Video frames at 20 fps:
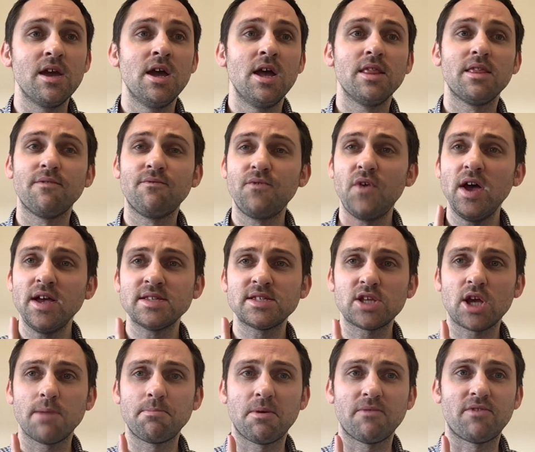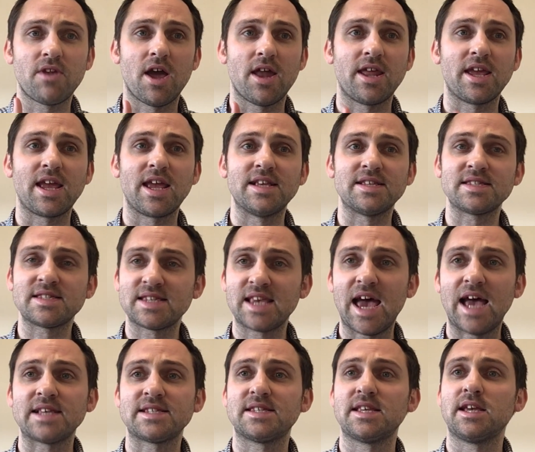The first type of learning is
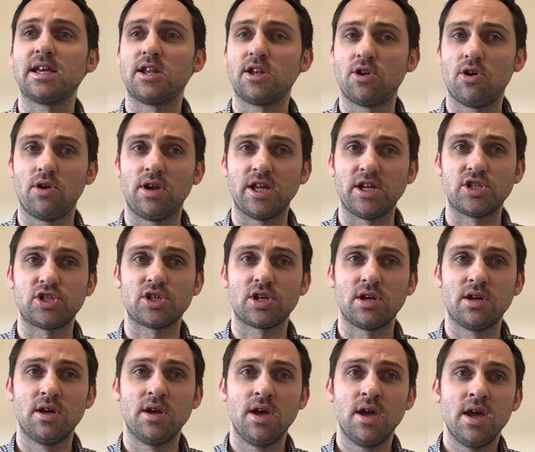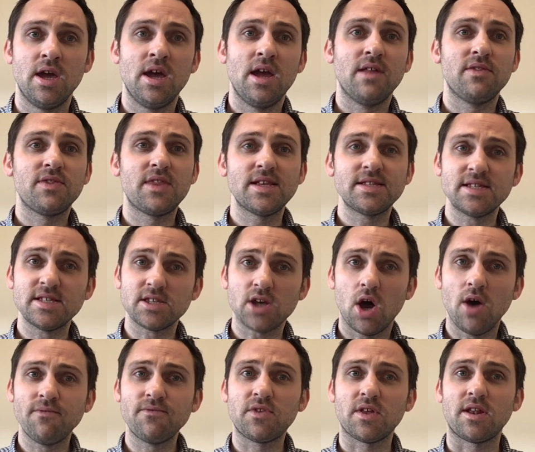tacit knowledge. This is
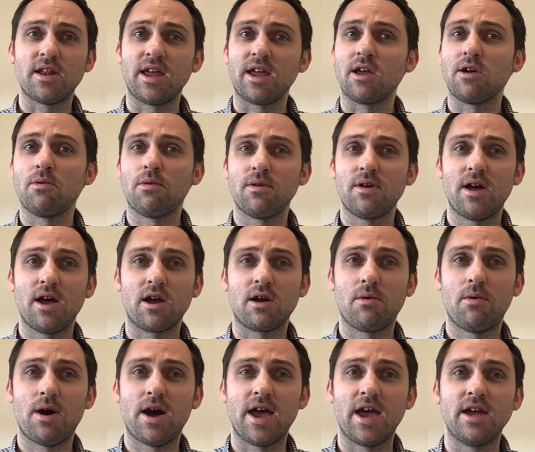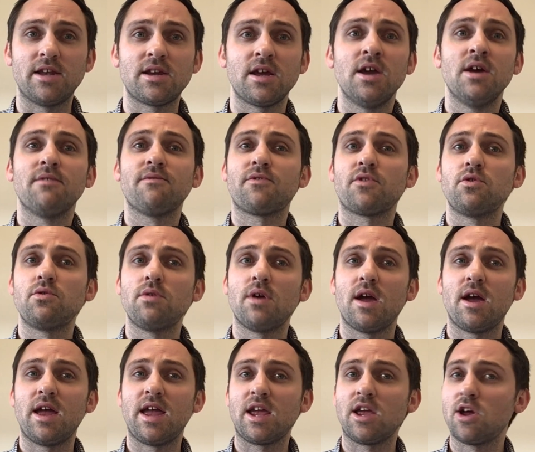often acquired through
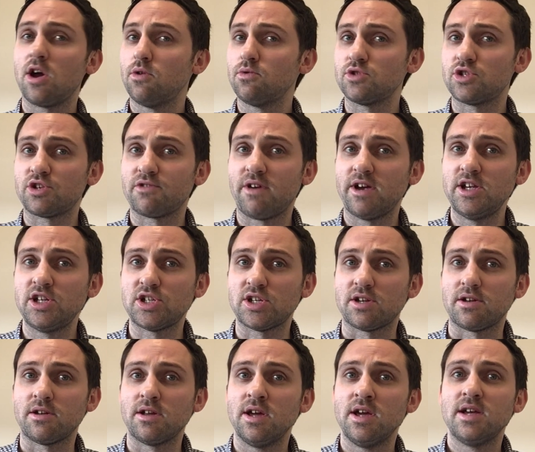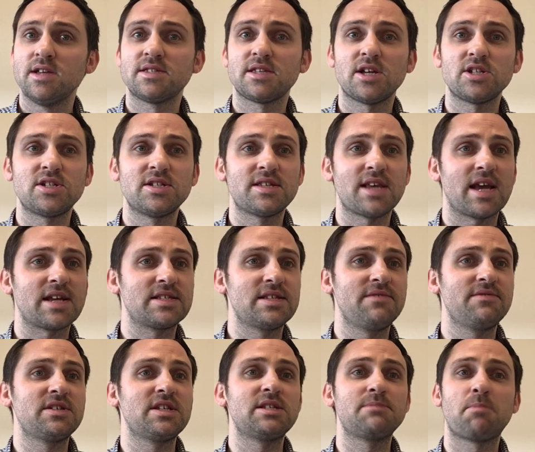enculturation, such as
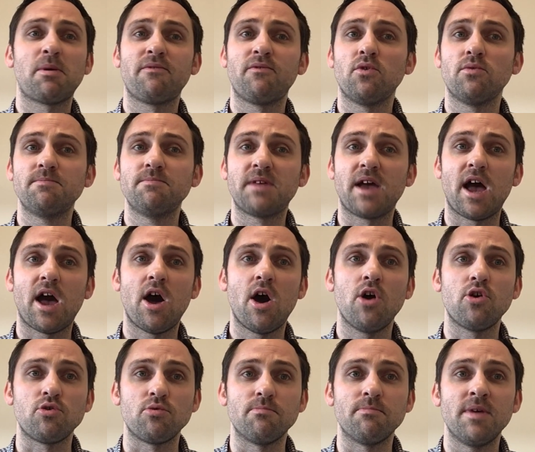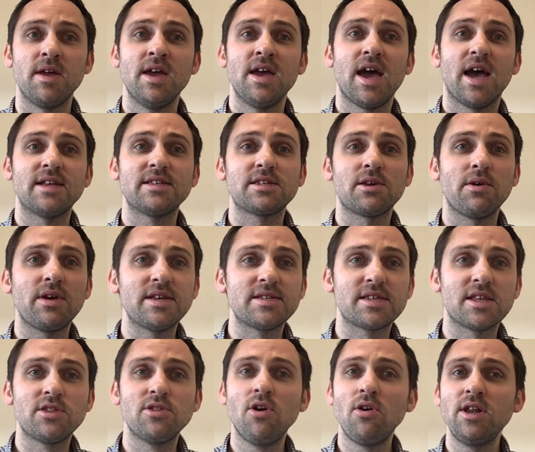activities performed at home, and so it is
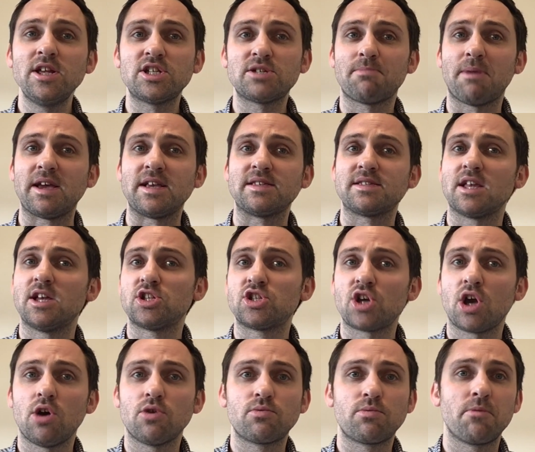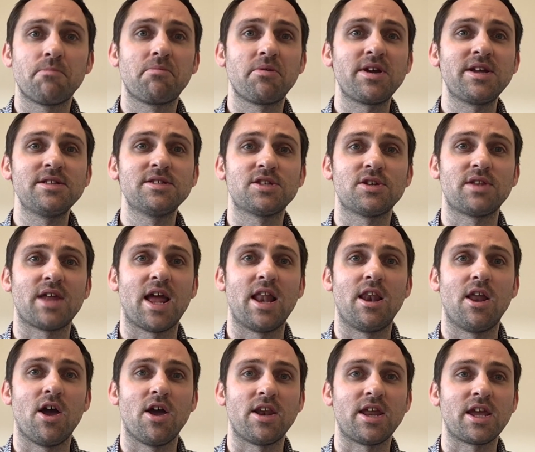the knowledge base that a child will bring to their
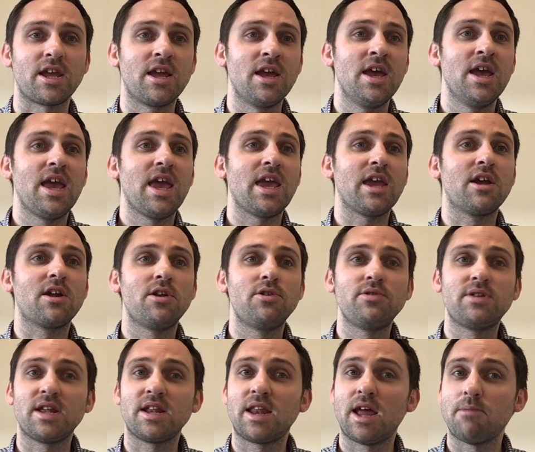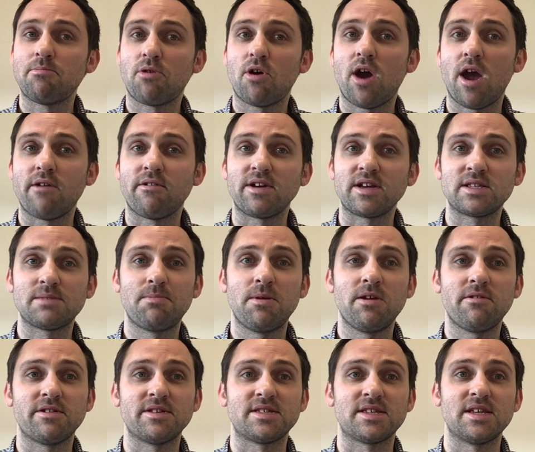learning, including their prior
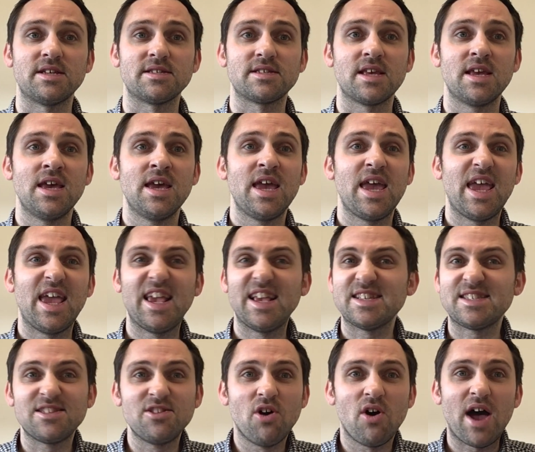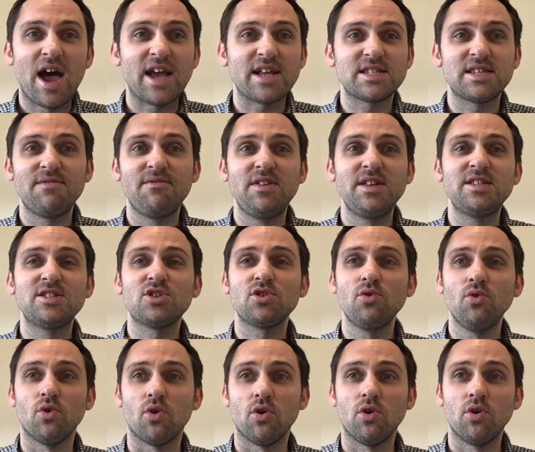experiences. It is not actively
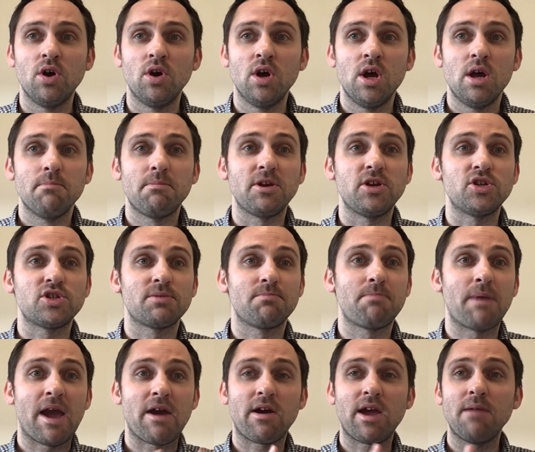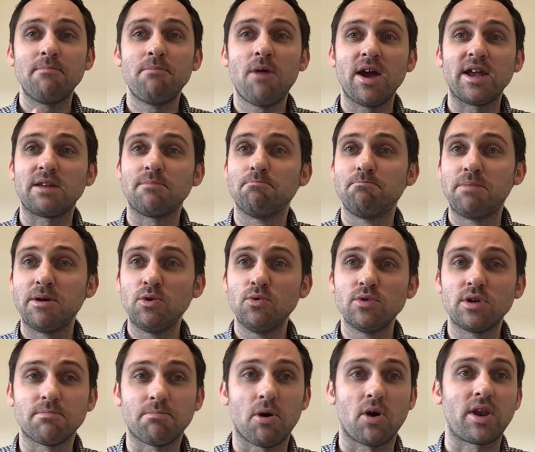taught, but you should bear it in mind and build
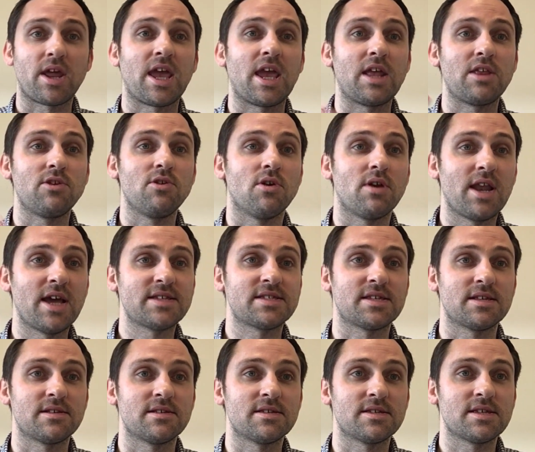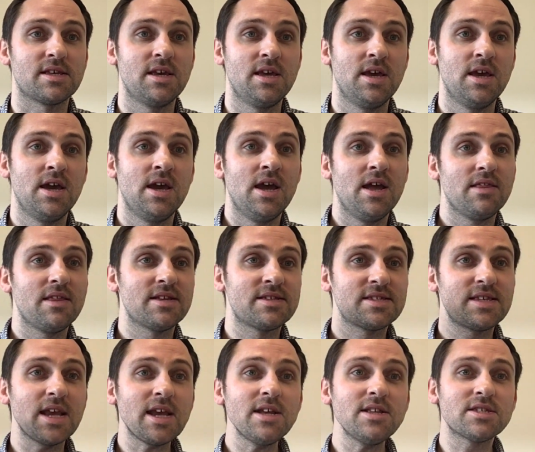upon it in your lessons. The
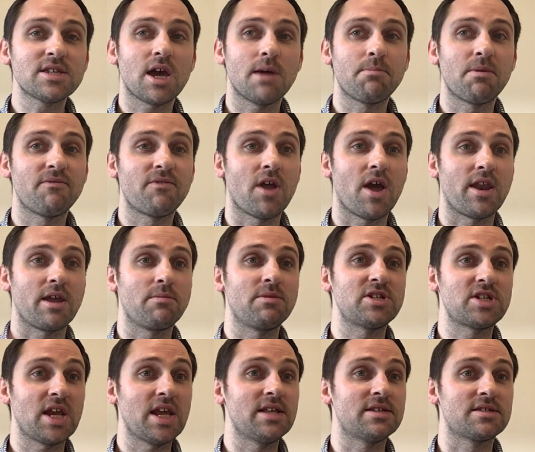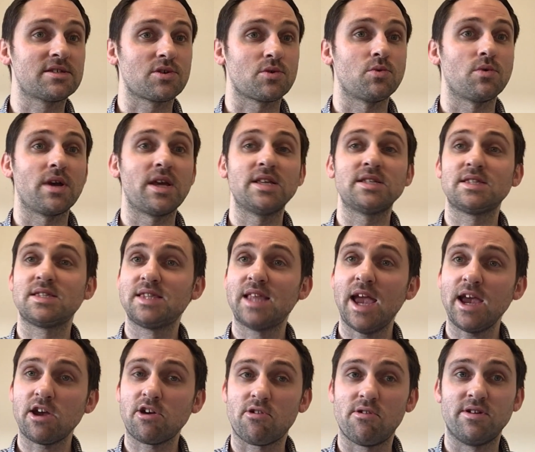second type of learning which is taught is
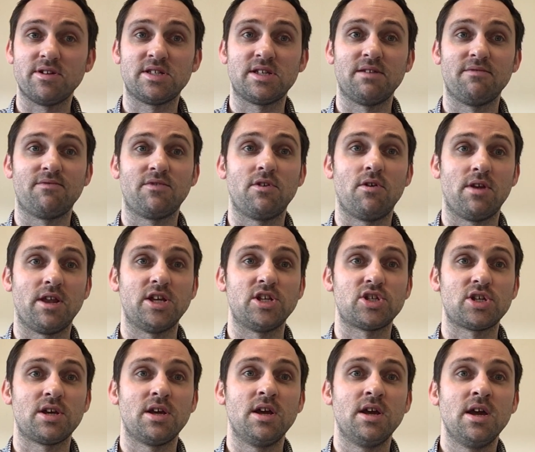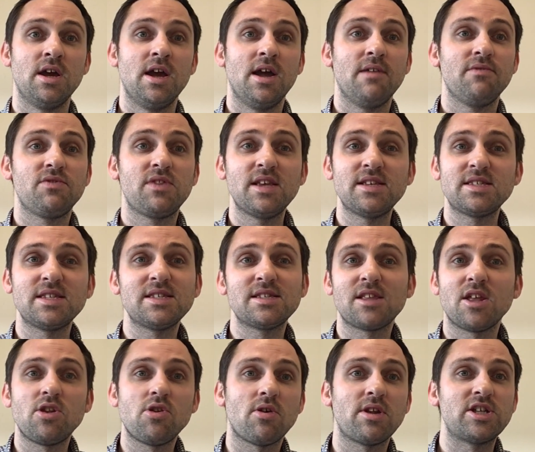declarative knowledge. This is the
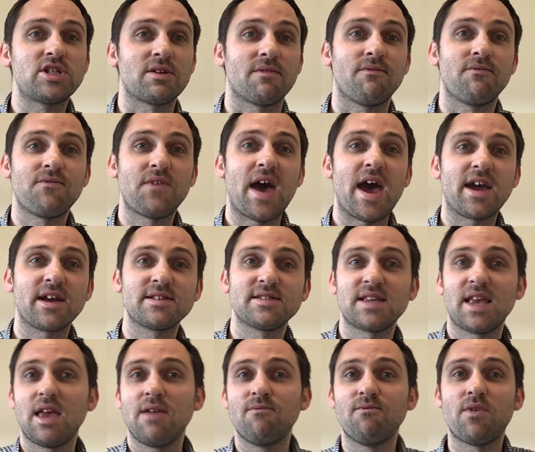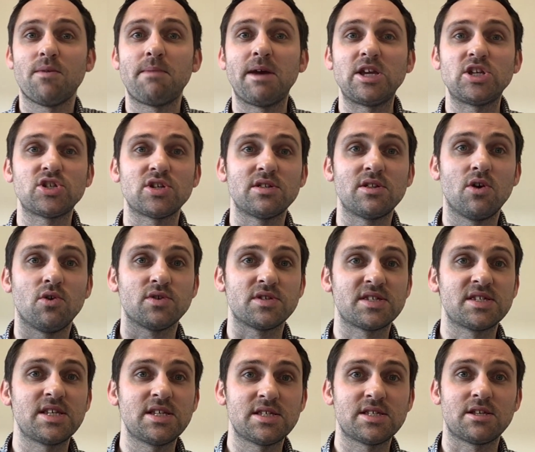knowledge of facts, information or
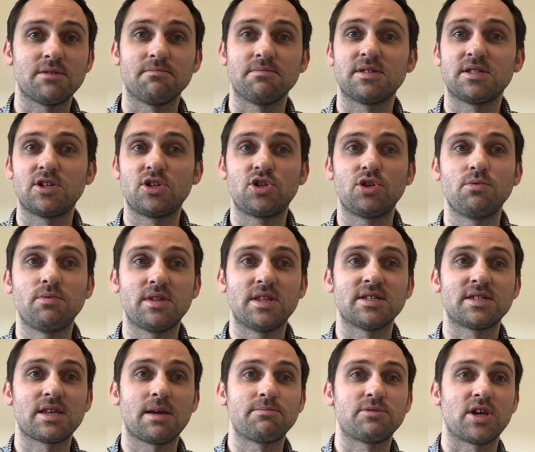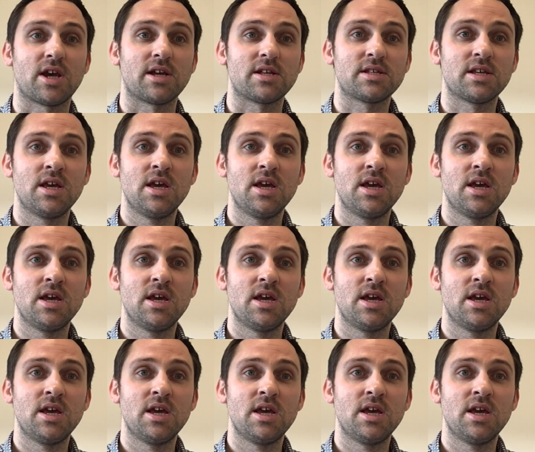systems to do with the subject.